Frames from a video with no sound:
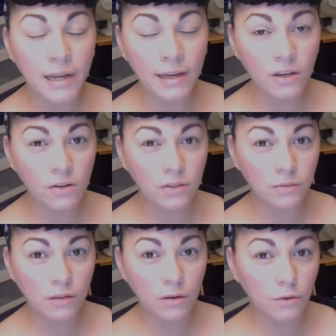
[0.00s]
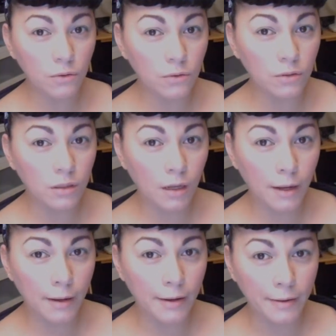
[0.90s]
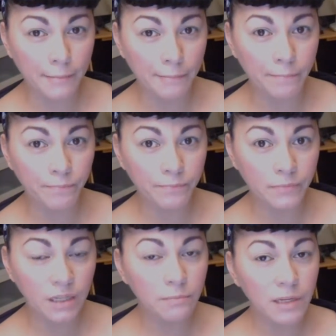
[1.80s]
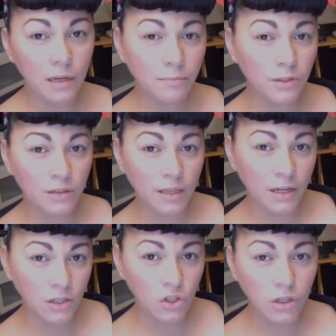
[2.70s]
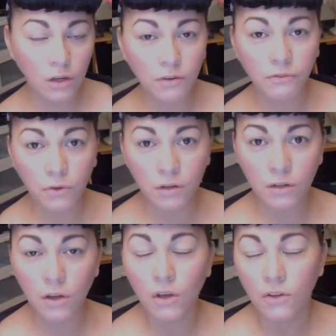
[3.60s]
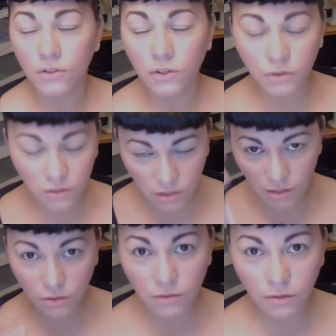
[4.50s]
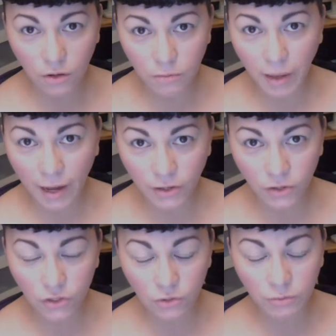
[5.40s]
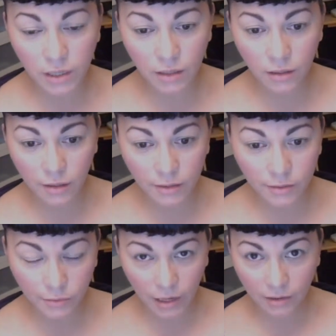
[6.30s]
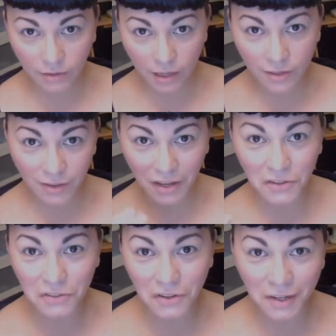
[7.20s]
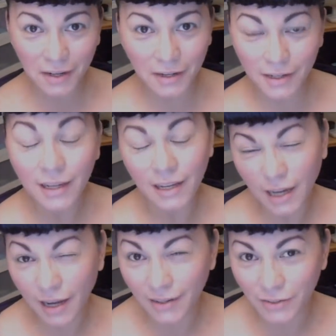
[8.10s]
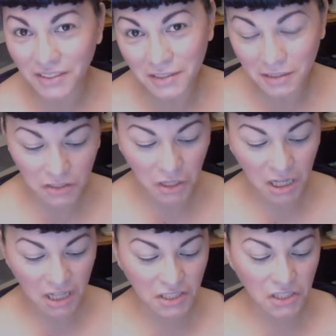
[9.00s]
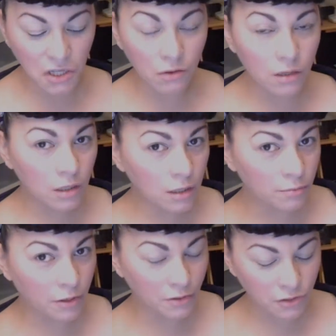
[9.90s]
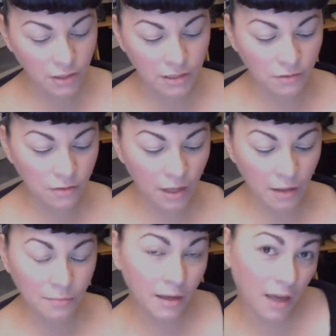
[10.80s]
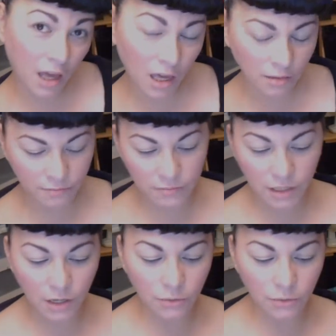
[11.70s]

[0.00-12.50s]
it goes with the whole pinup look that I usually go for, so it just goes with the whole package. When I don't have anything else going on, kind of looks a little odd, so I apologize for that, but hey, you know,